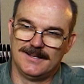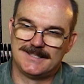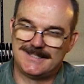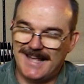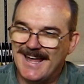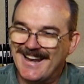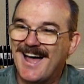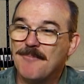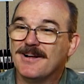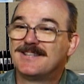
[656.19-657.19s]
stayed,
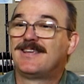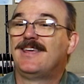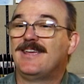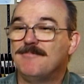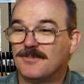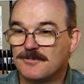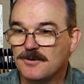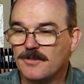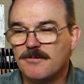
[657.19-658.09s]
how much came through.